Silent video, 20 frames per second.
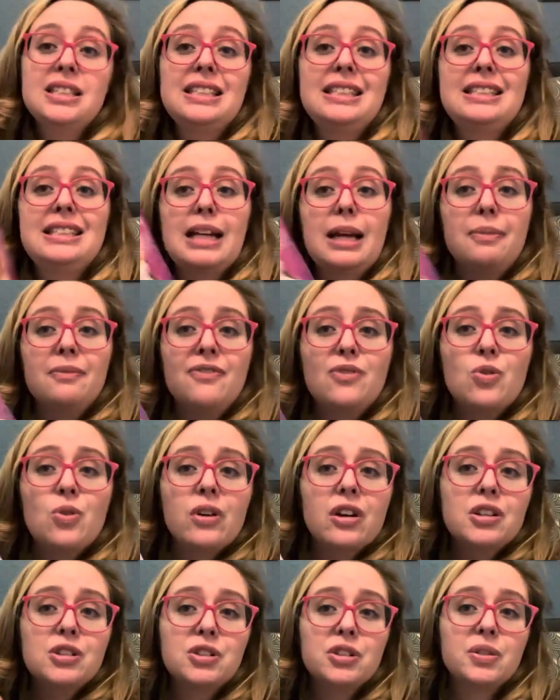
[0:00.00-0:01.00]
same
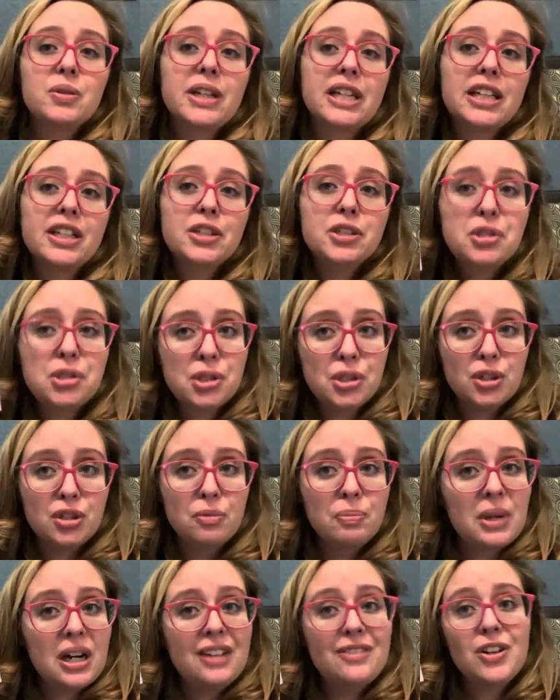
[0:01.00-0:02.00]
for Joanna
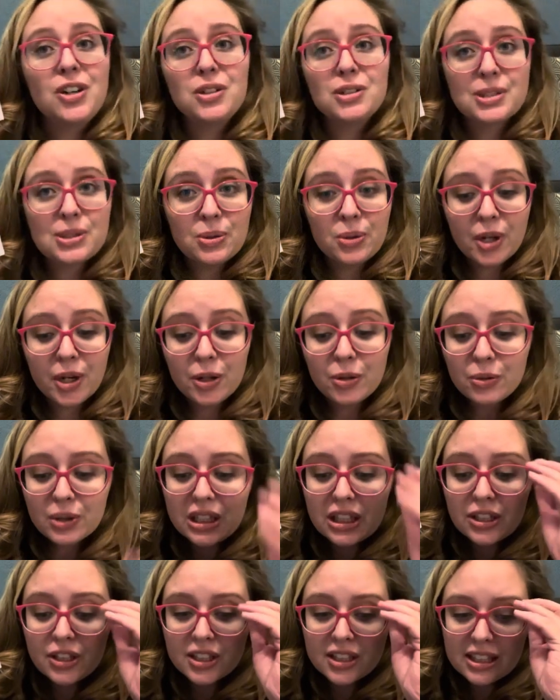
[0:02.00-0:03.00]
Shupe. I've also heard
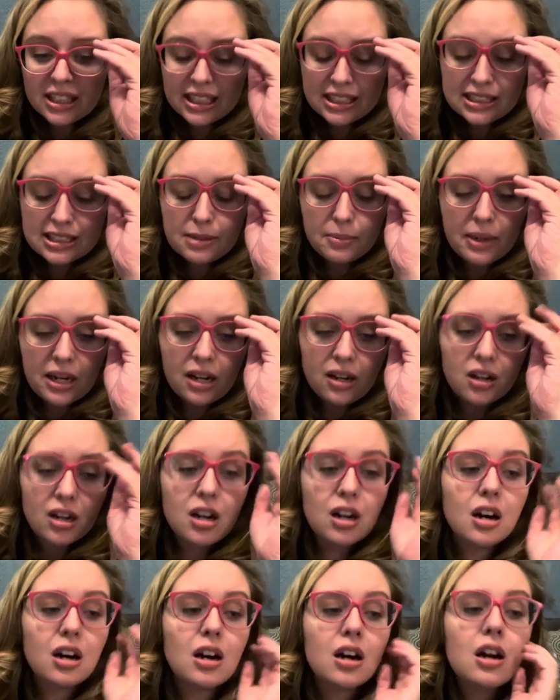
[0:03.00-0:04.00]
really good things about
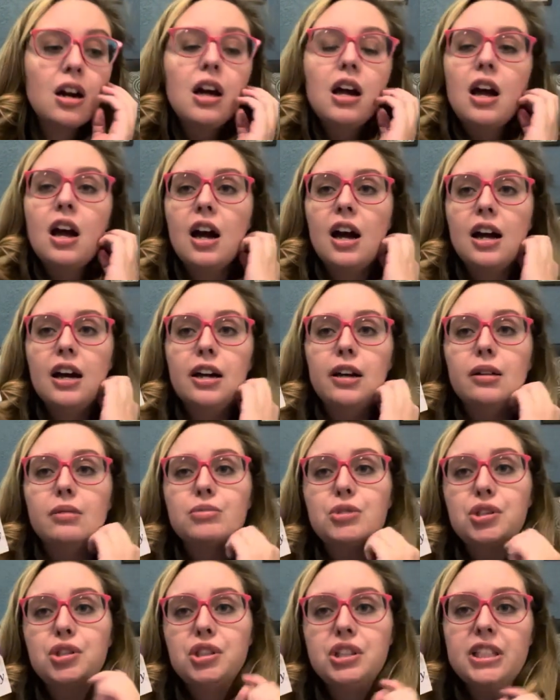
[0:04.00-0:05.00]
her. Um,
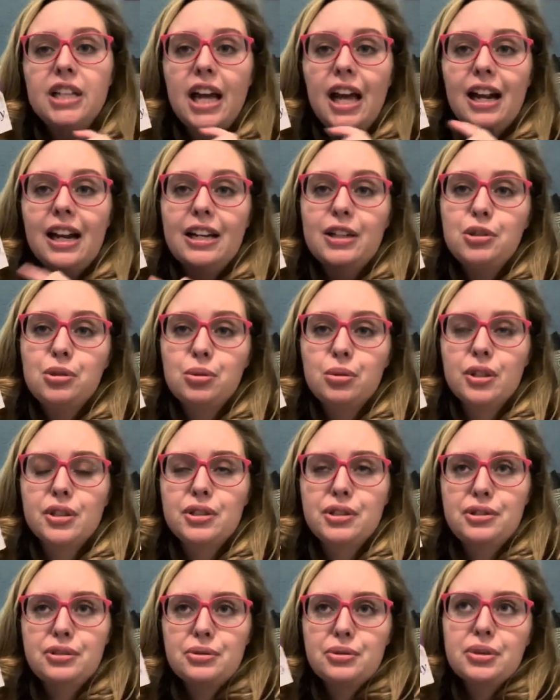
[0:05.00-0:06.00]
she had a short
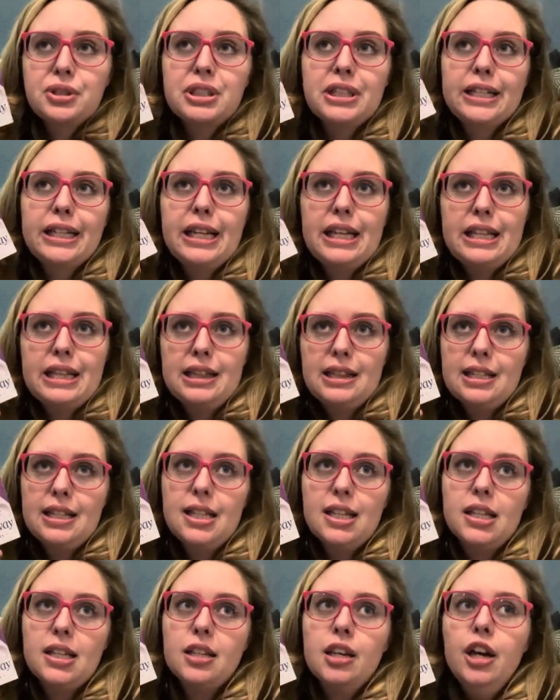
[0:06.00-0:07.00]
story in
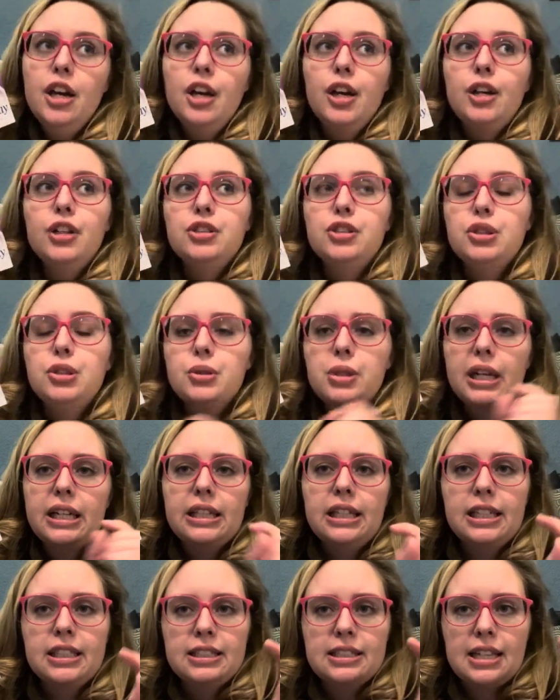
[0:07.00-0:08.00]
the Duke I'd
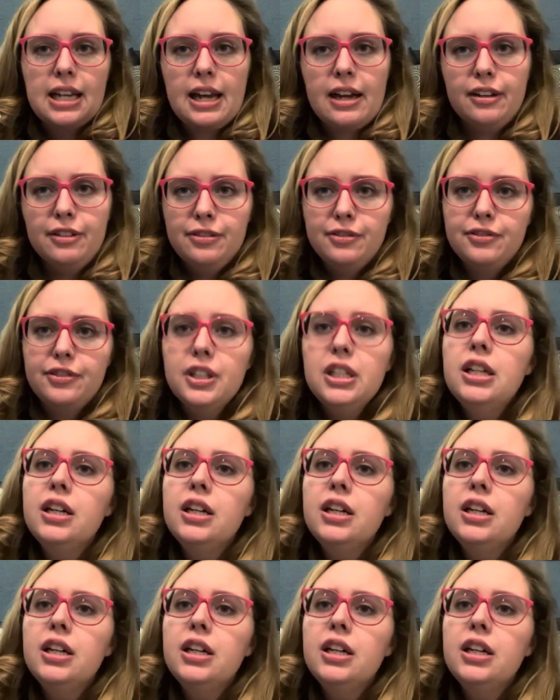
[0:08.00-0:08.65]
Like to F